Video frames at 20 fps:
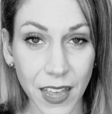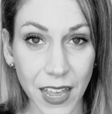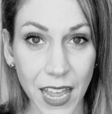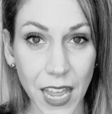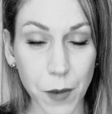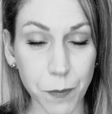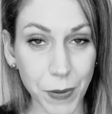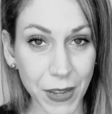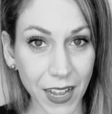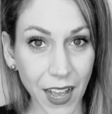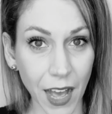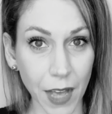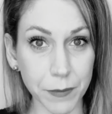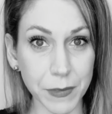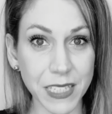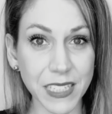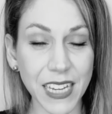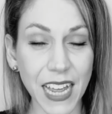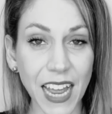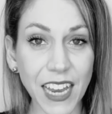It
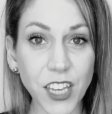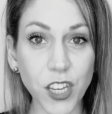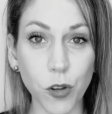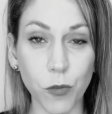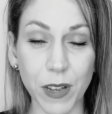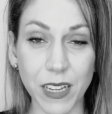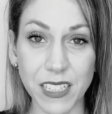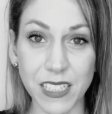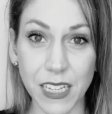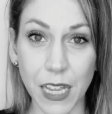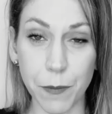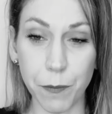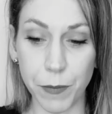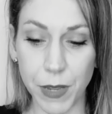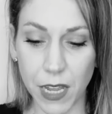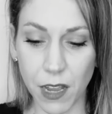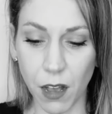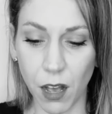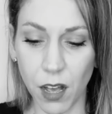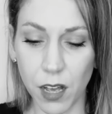becomes tenuous. It
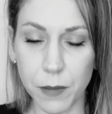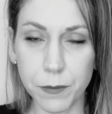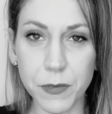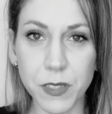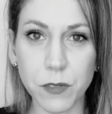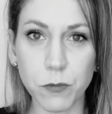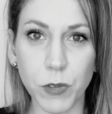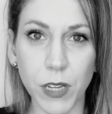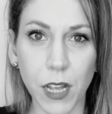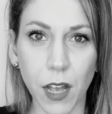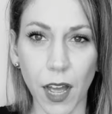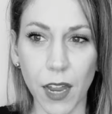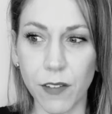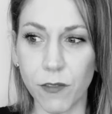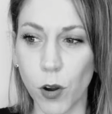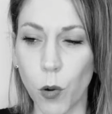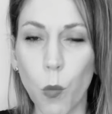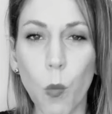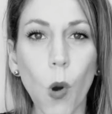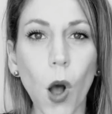becomes, we kind of
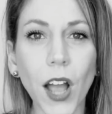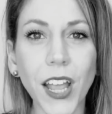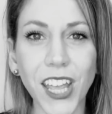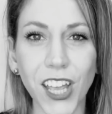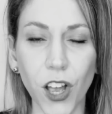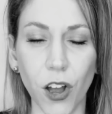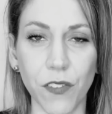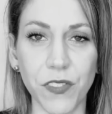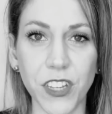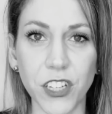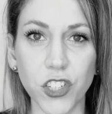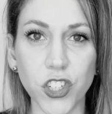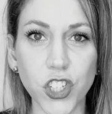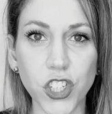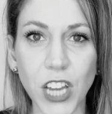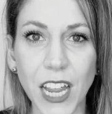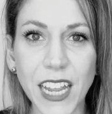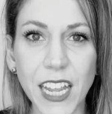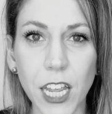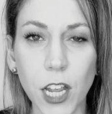are walking on this
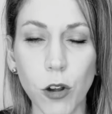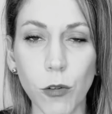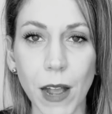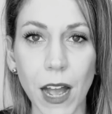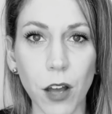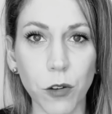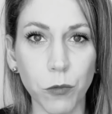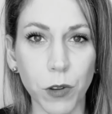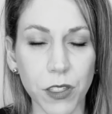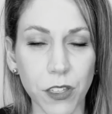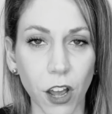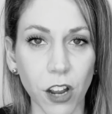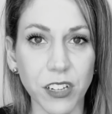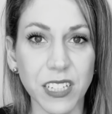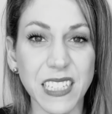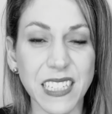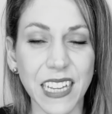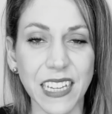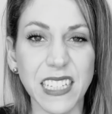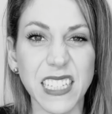shaky ground with our
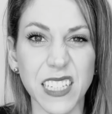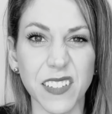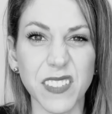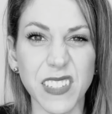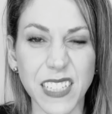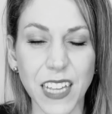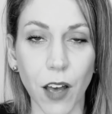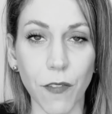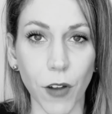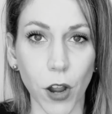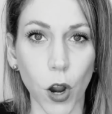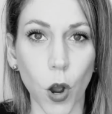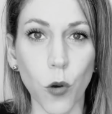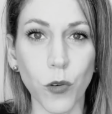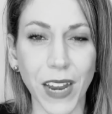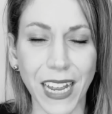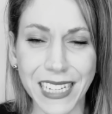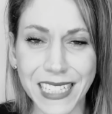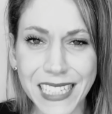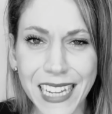sense of self, our
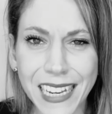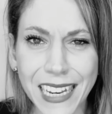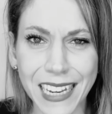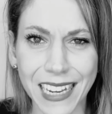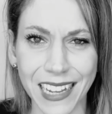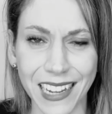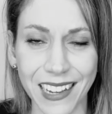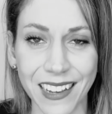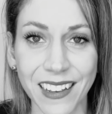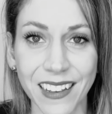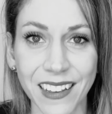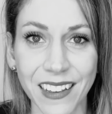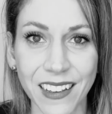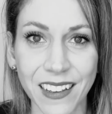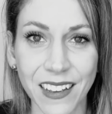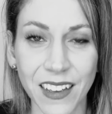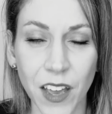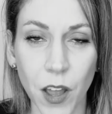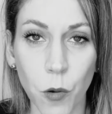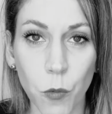own identity.
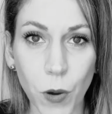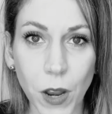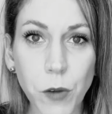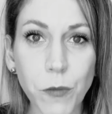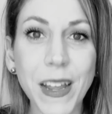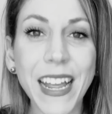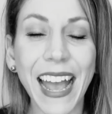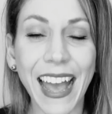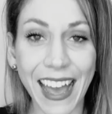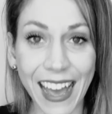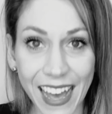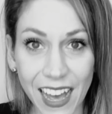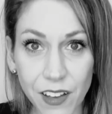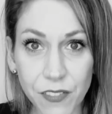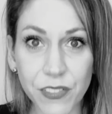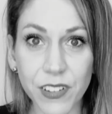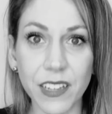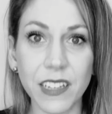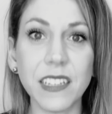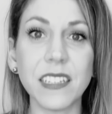When we
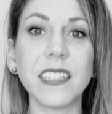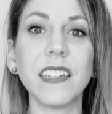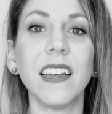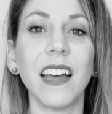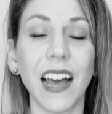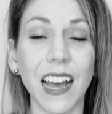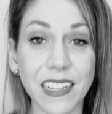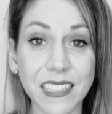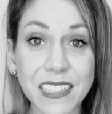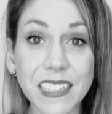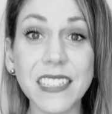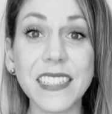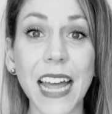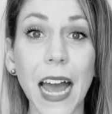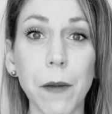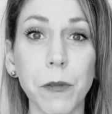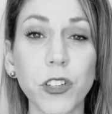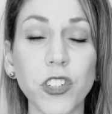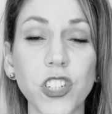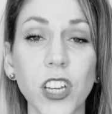haven't
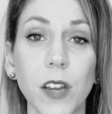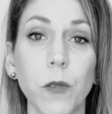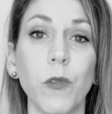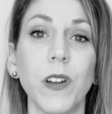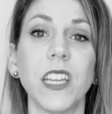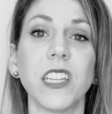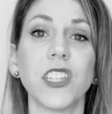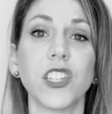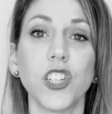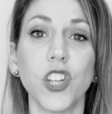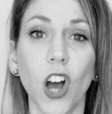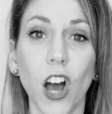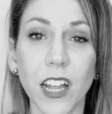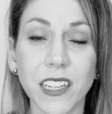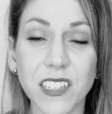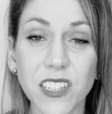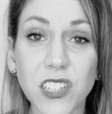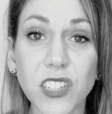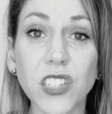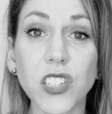established it, when it's
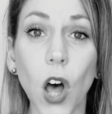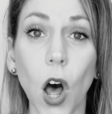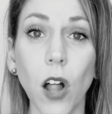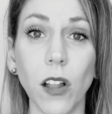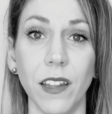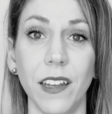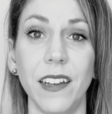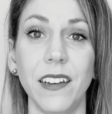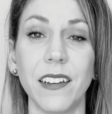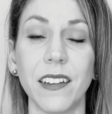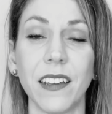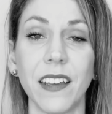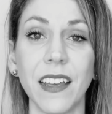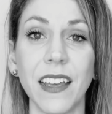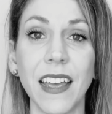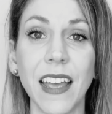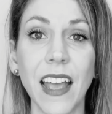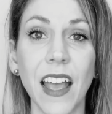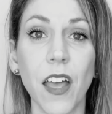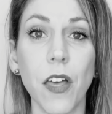not solid,
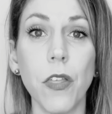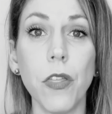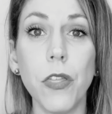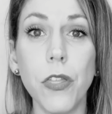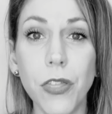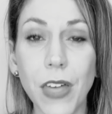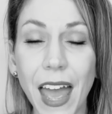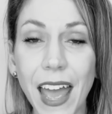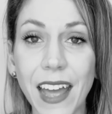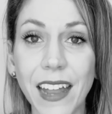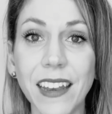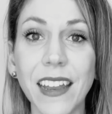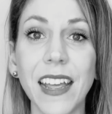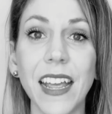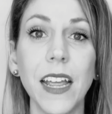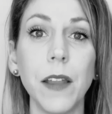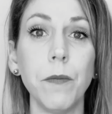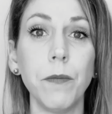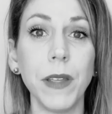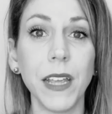then
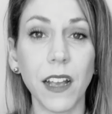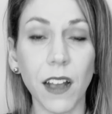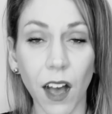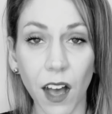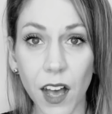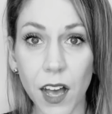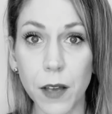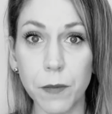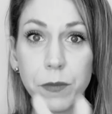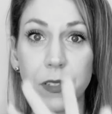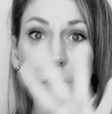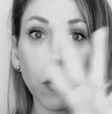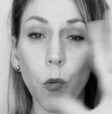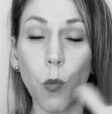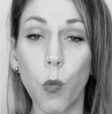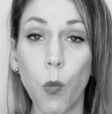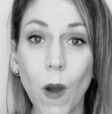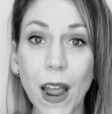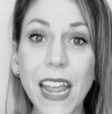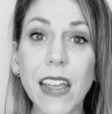it becomes
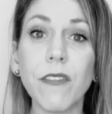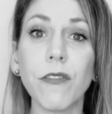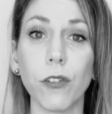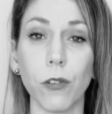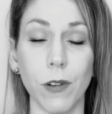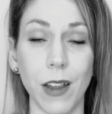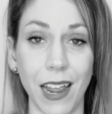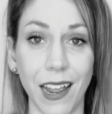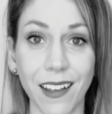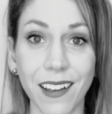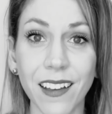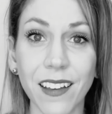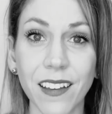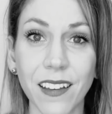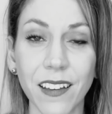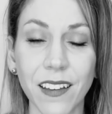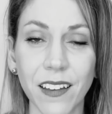wavering